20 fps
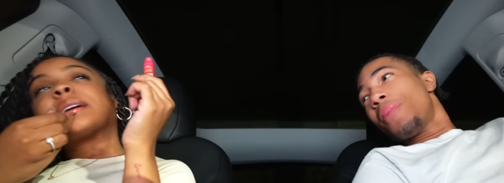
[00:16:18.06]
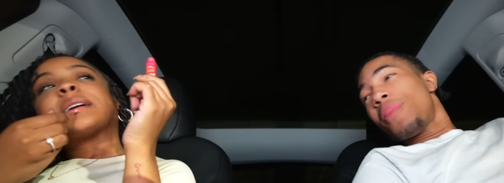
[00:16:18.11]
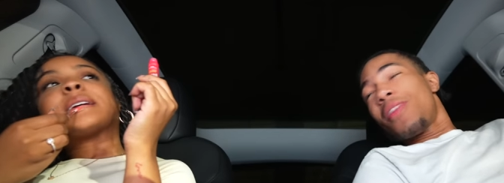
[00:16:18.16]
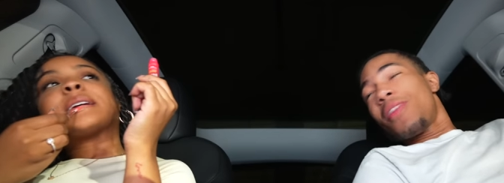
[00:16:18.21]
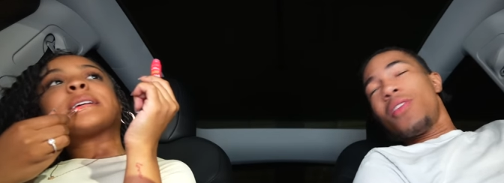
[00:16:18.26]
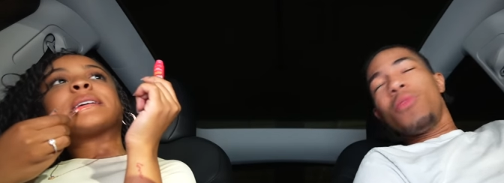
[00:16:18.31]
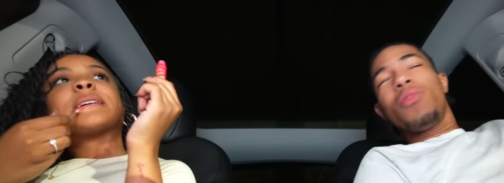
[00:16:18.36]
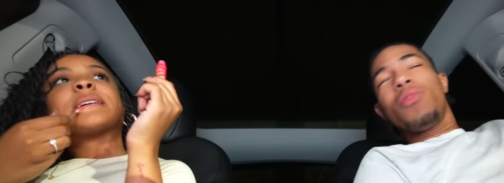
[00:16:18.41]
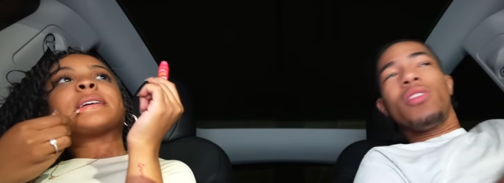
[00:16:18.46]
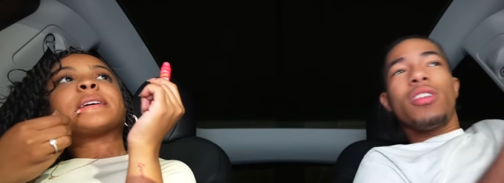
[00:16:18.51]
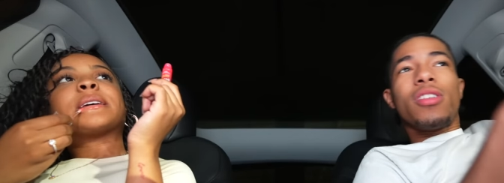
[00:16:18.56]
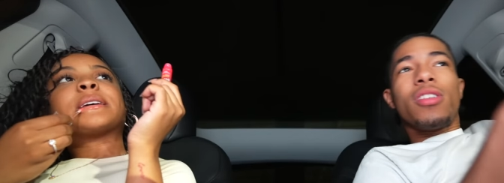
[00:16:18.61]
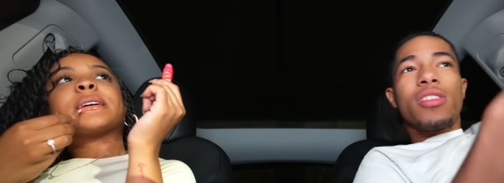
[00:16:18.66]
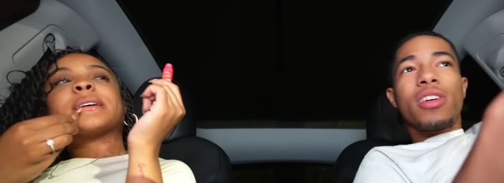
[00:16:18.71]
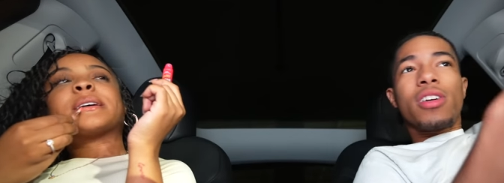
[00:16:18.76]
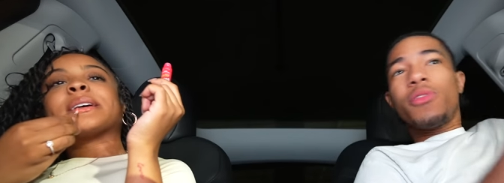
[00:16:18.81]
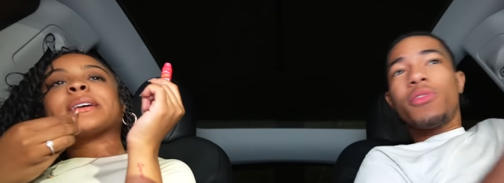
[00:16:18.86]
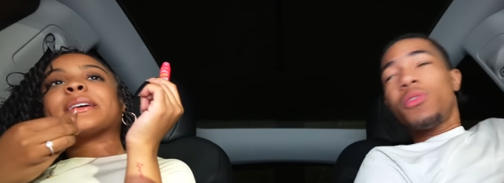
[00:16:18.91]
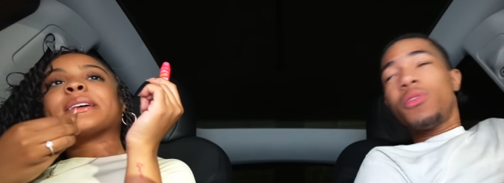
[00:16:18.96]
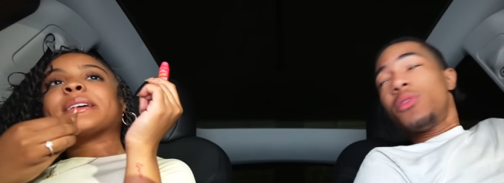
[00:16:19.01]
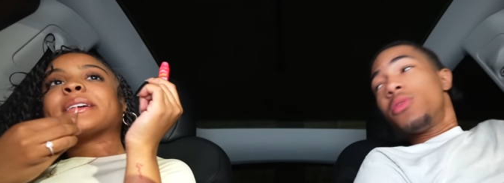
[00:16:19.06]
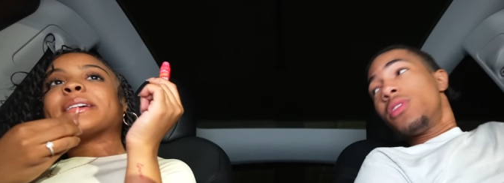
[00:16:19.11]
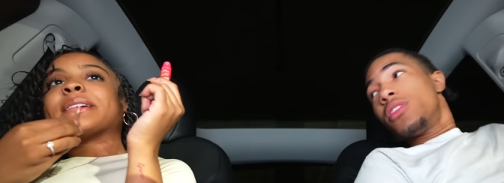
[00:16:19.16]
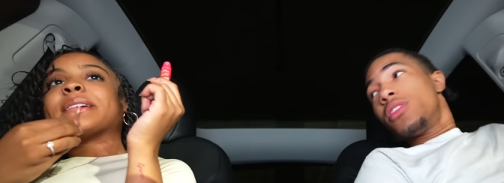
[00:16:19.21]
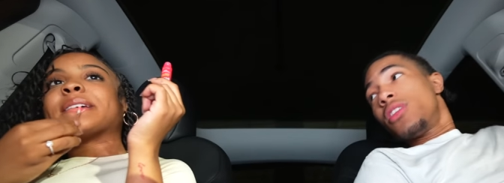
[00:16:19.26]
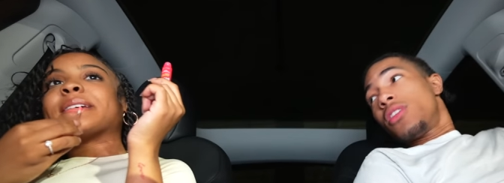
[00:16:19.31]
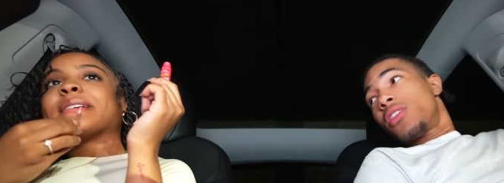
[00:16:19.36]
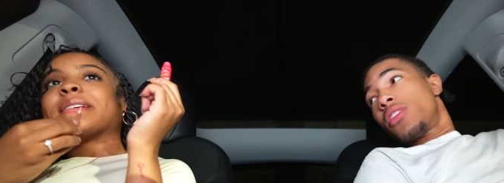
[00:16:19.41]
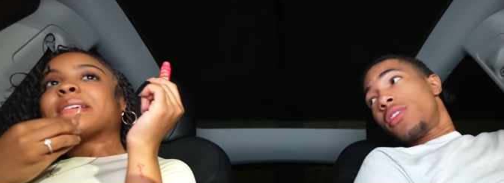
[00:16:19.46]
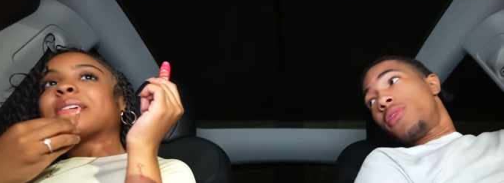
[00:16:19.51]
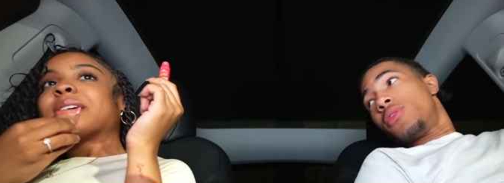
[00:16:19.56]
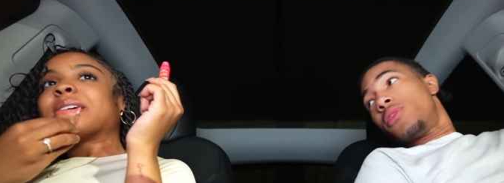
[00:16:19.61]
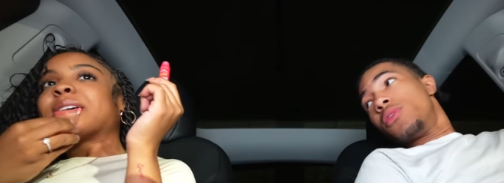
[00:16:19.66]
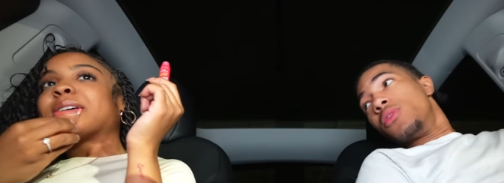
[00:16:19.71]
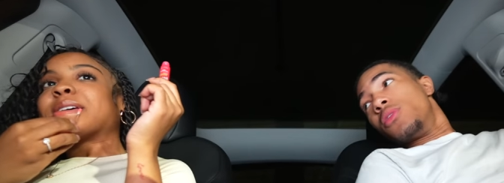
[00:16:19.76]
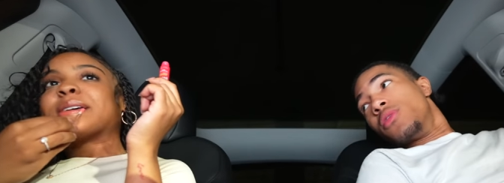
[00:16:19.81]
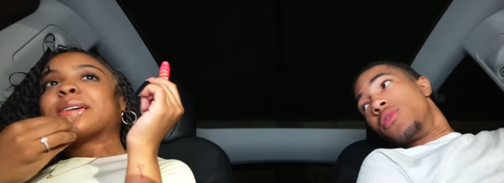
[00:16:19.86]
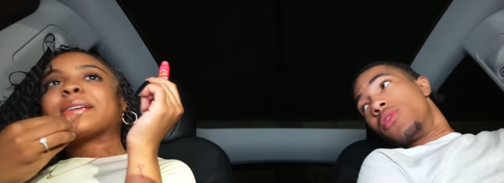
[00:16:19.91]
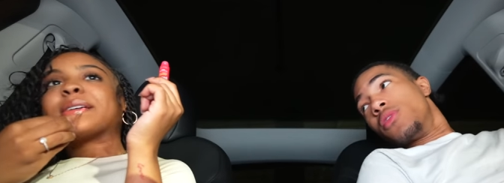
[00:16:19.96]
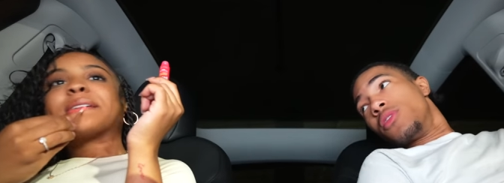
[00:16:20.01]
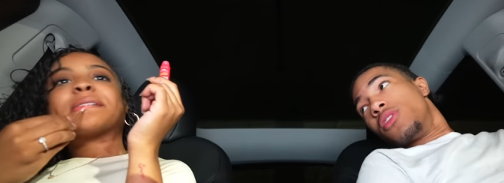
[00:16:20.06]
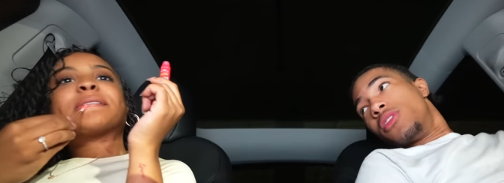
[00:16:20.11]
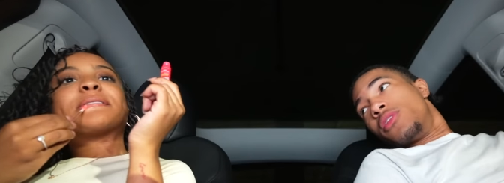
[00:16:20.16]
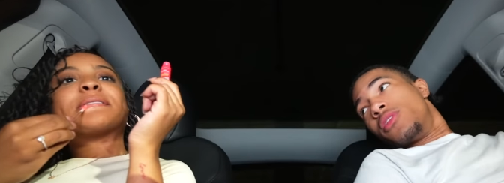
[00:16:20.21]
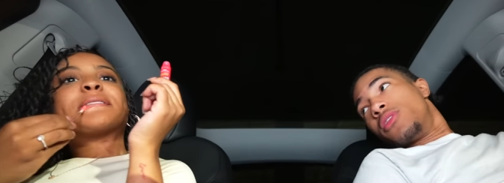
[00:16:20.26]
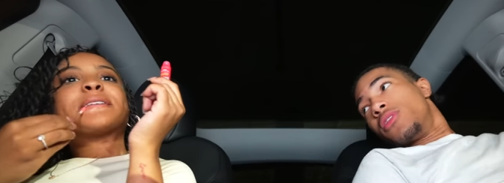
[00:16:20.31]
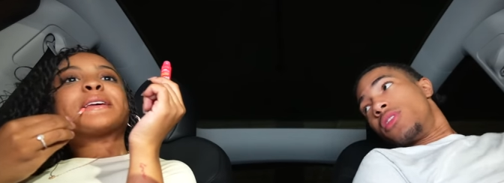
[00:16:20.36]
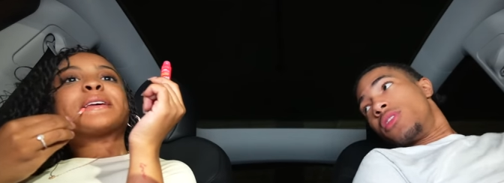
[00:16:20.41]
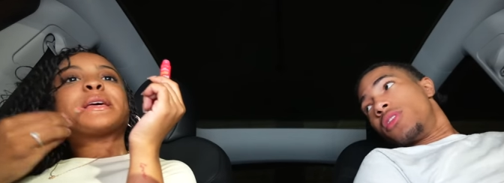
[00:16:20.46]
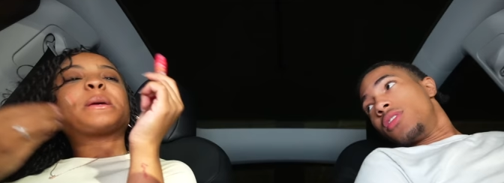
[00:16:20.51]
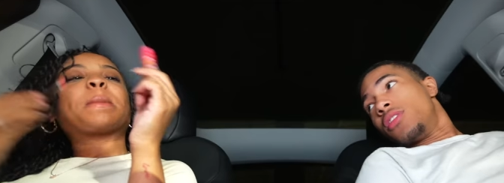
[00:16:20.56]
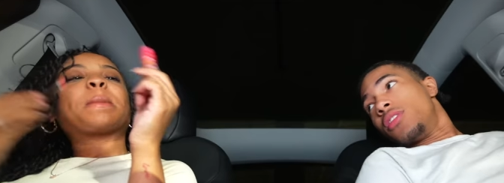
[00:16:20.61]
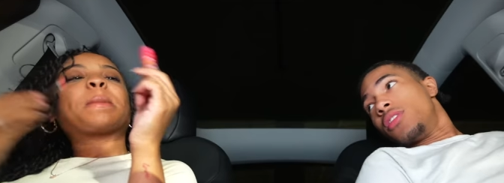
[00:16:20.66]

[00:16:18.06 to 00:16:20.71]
Speaker 1: You want to go get food? We go get food, for real, for real.